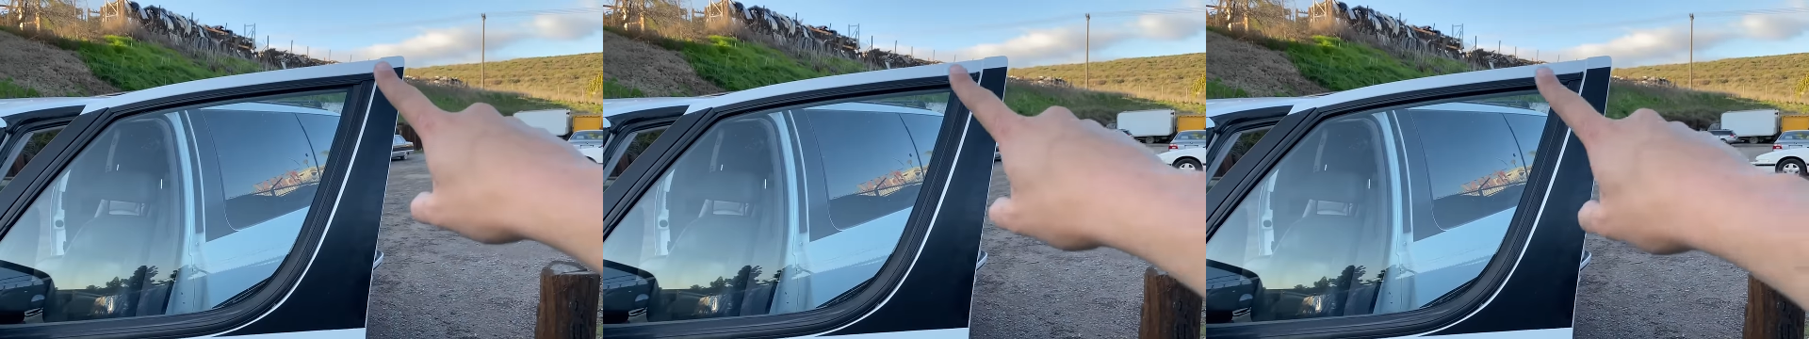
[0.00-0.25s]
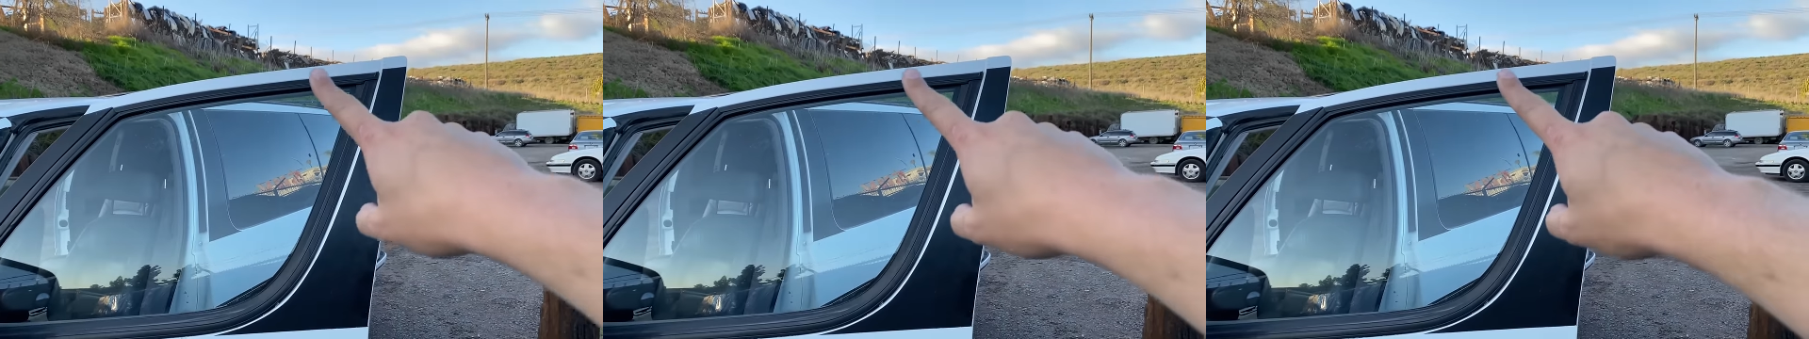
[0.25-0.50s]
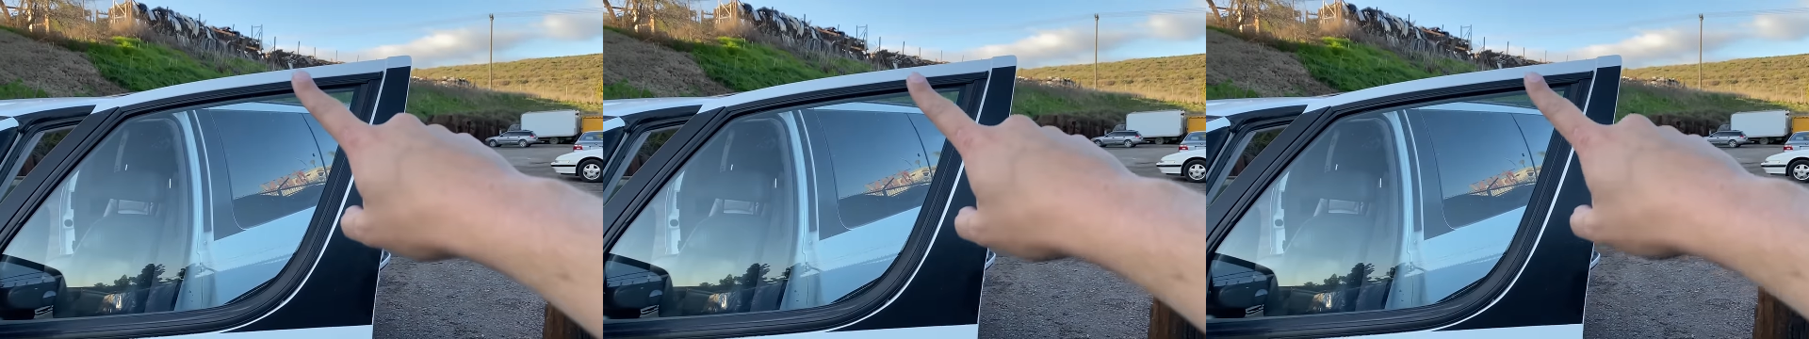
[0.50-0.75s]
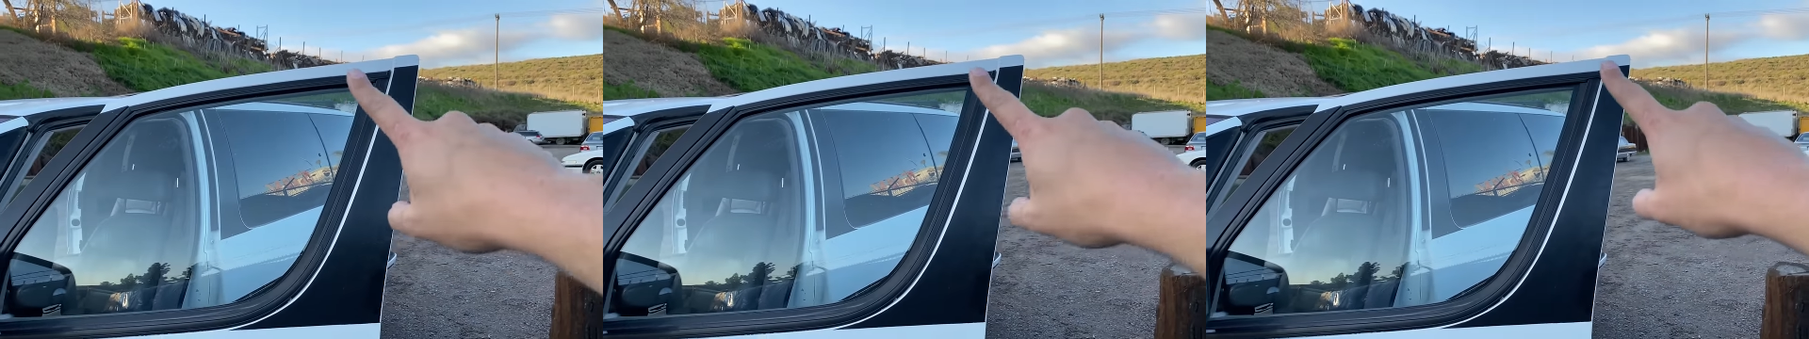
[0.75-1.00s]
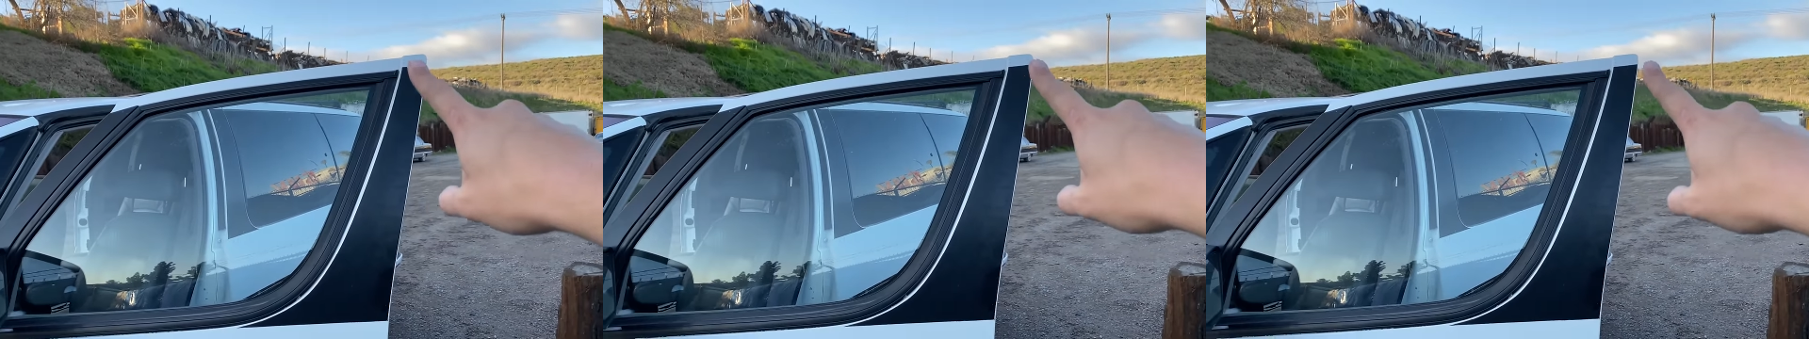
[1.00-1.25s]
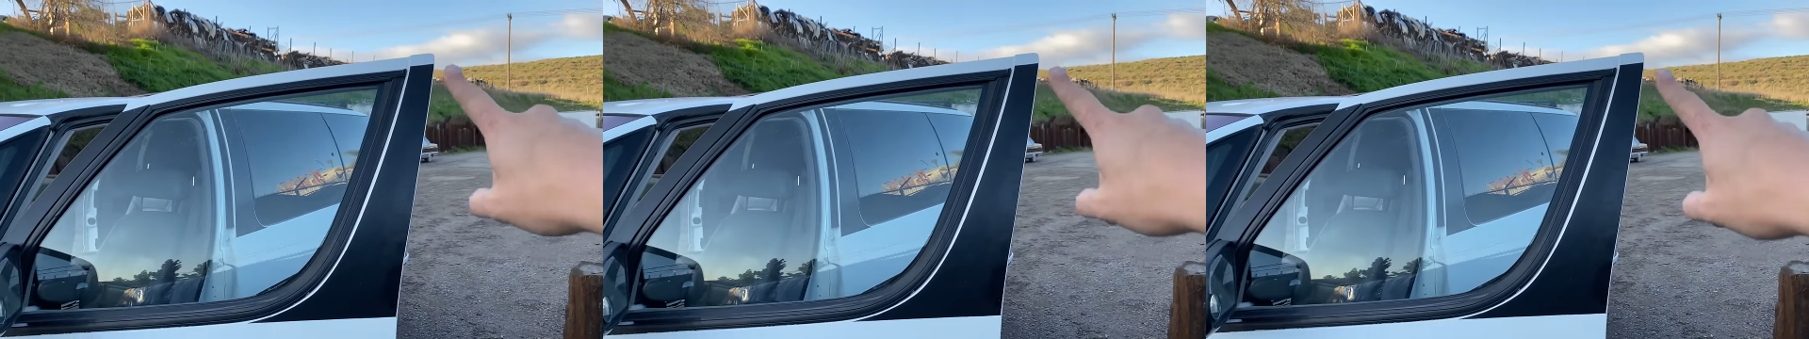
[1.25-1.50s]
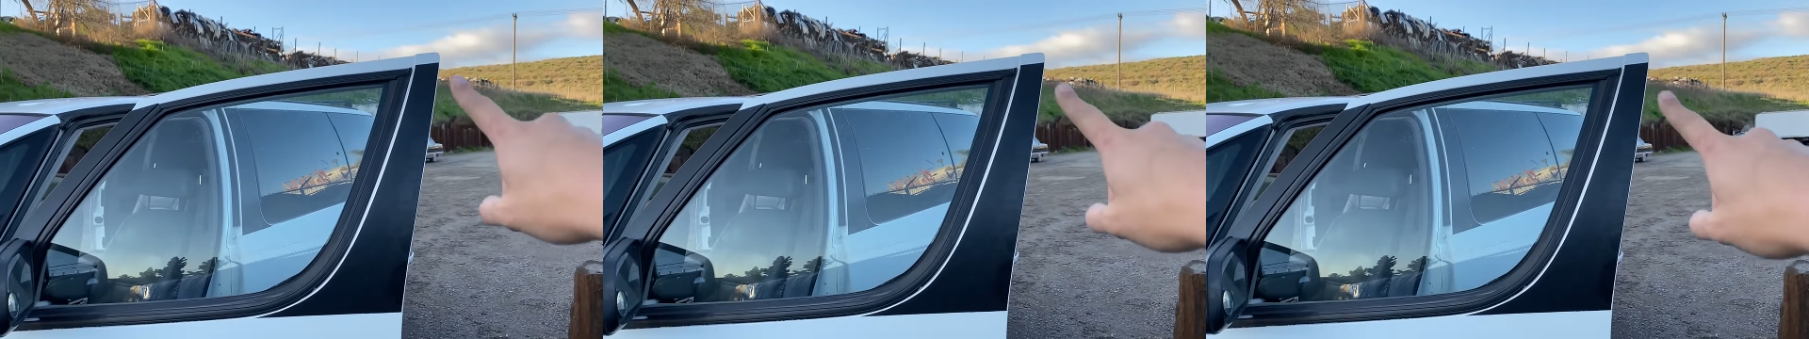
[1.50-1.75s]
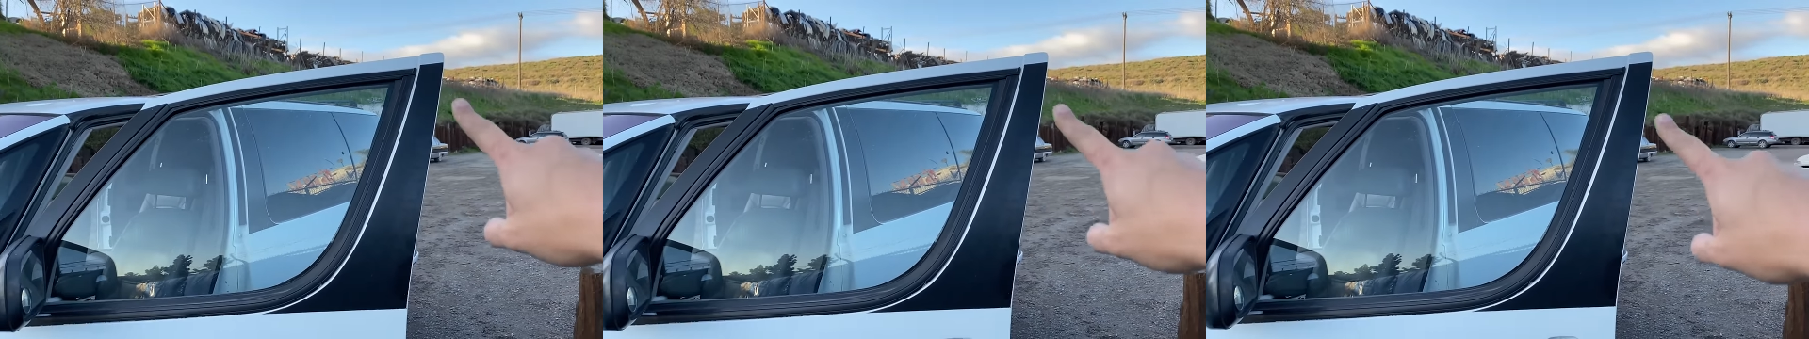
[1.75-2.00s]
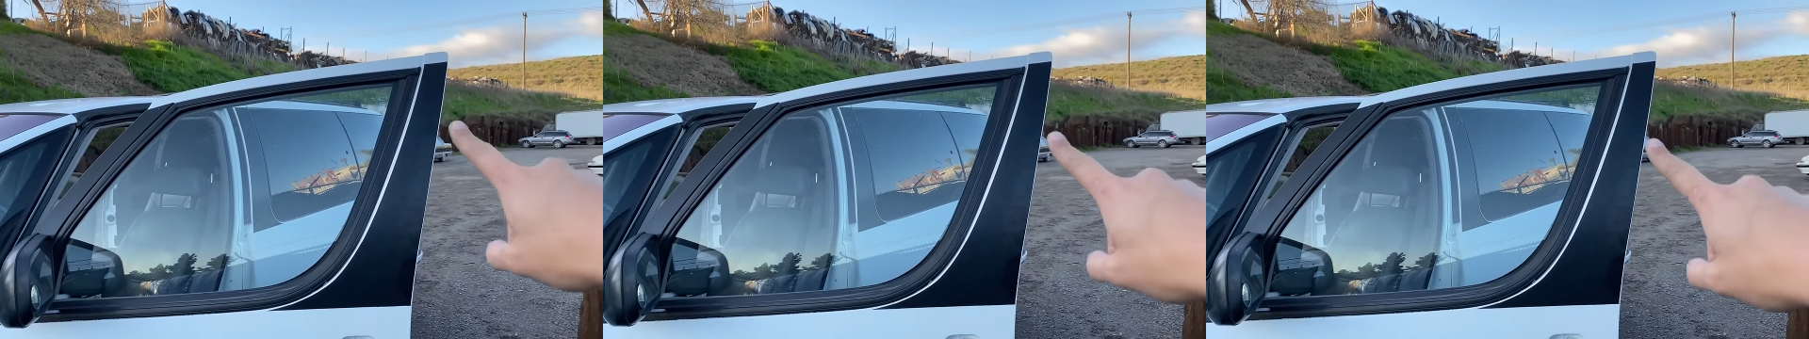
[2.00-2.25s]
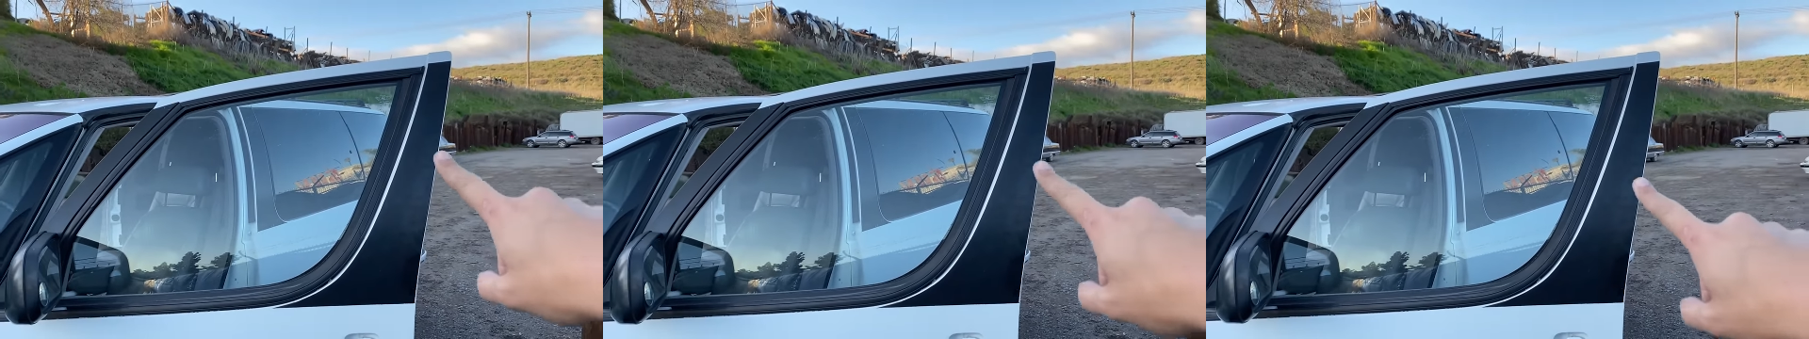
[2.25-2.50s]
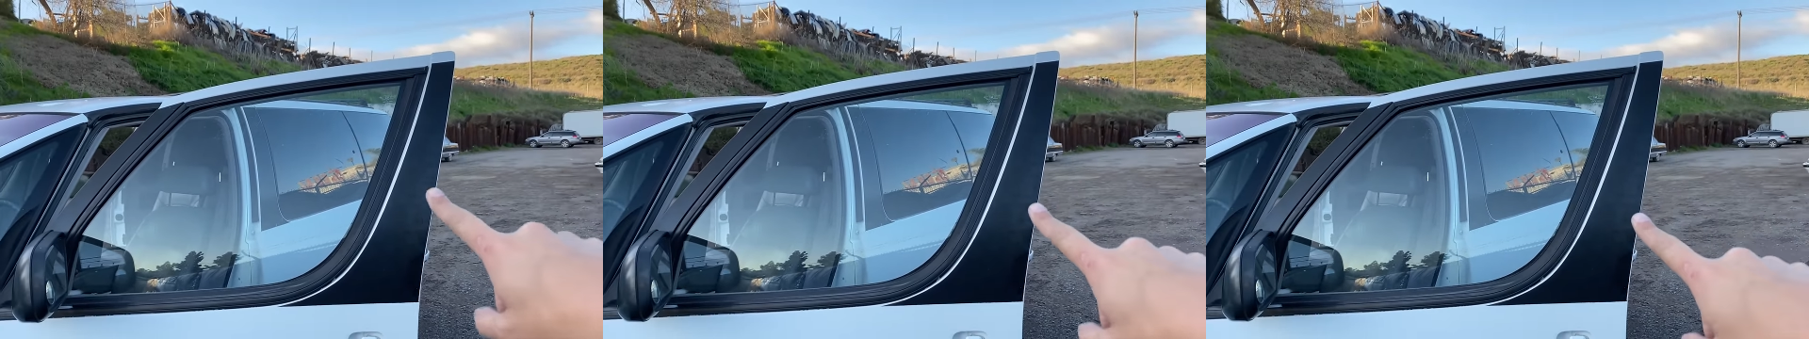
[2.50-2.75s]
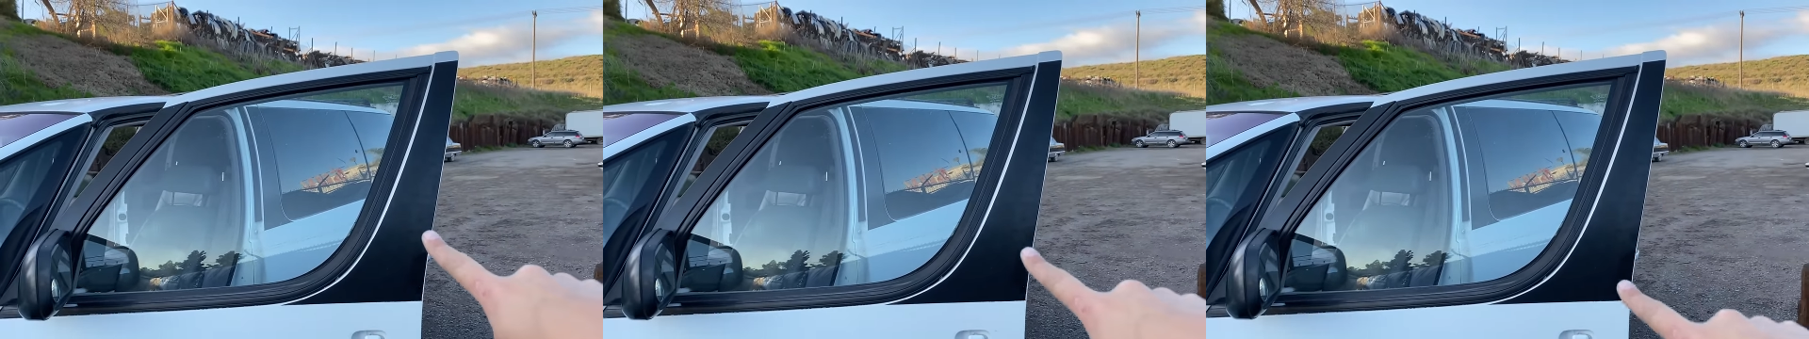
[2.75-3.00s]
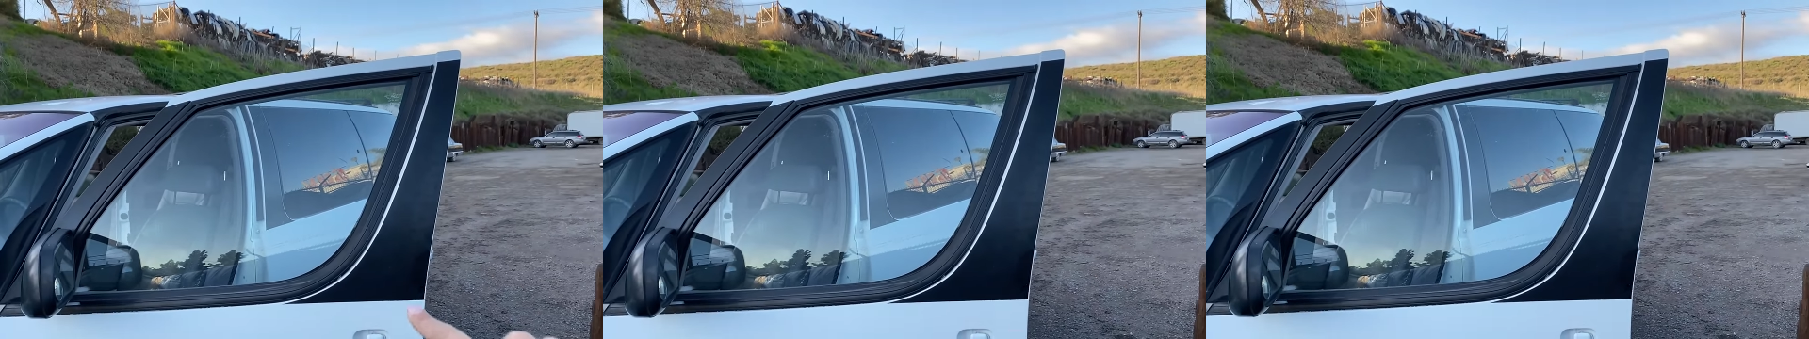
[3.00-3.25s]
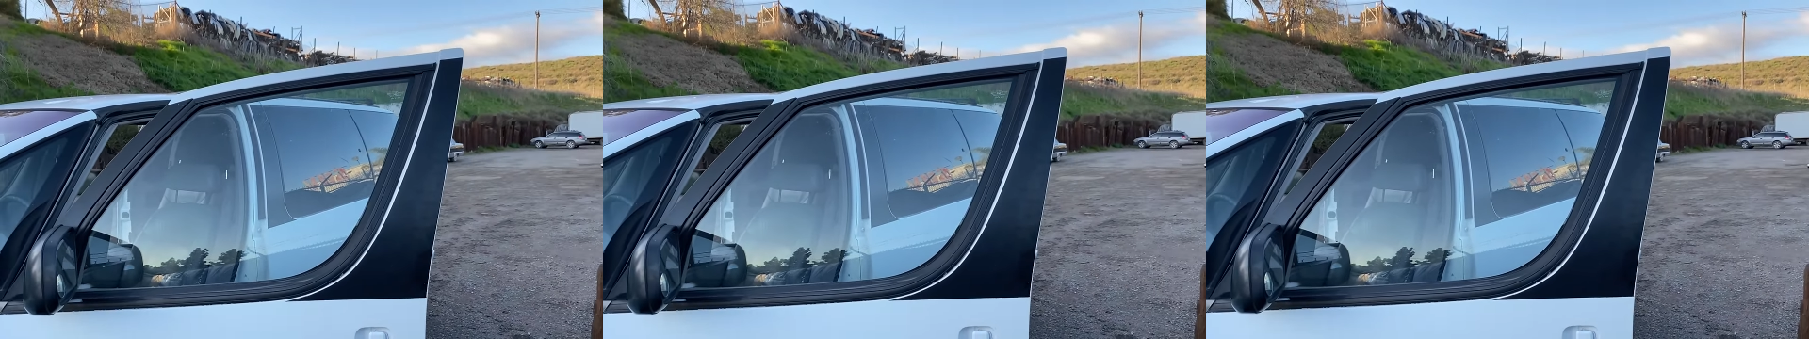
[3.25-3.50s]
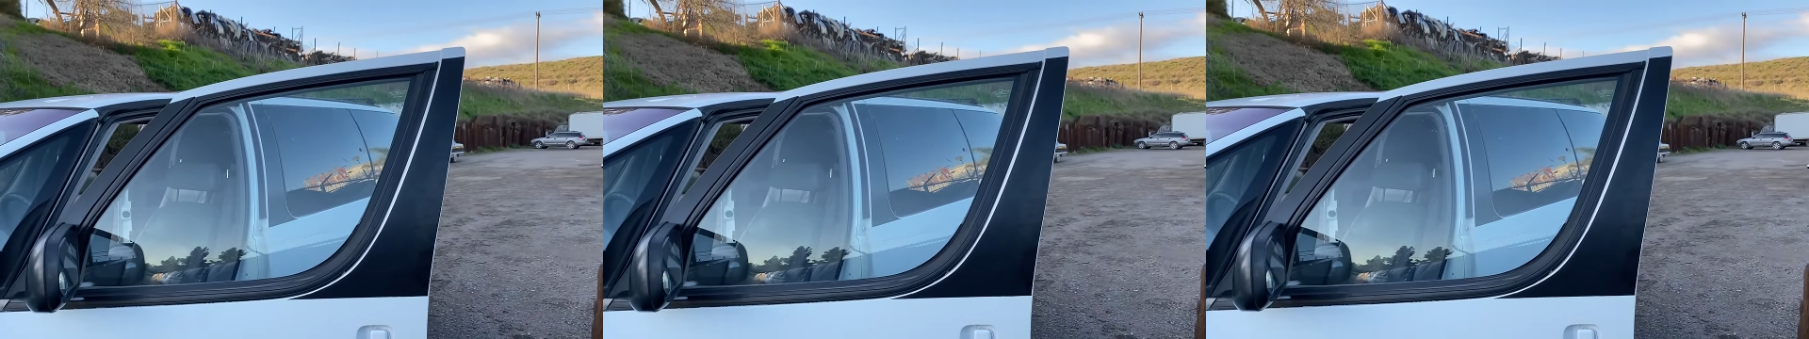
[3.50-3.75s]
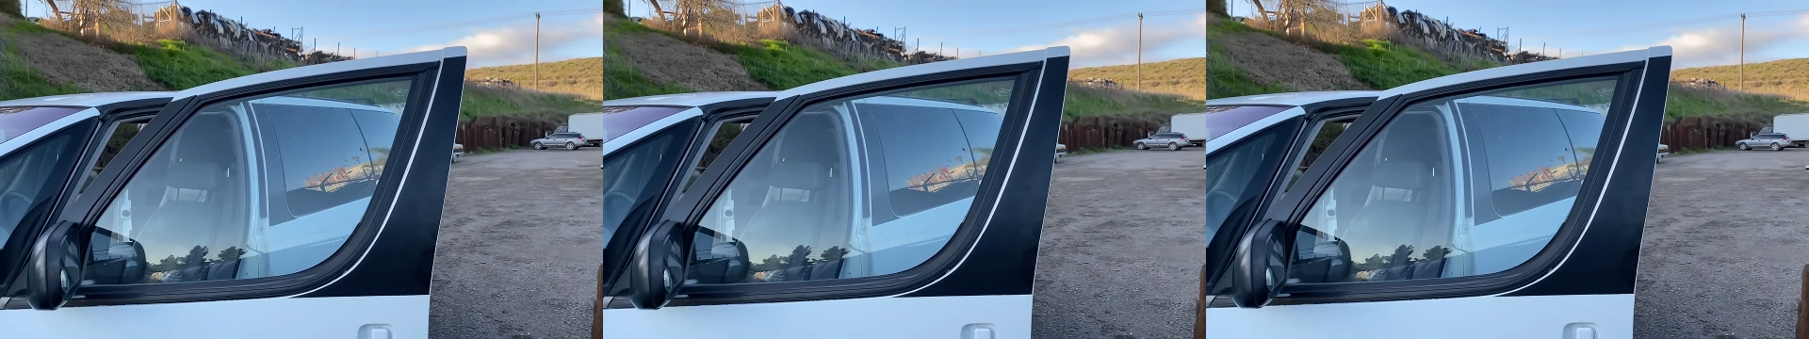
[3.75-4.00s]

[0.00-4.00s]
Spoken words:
(no speaker visible)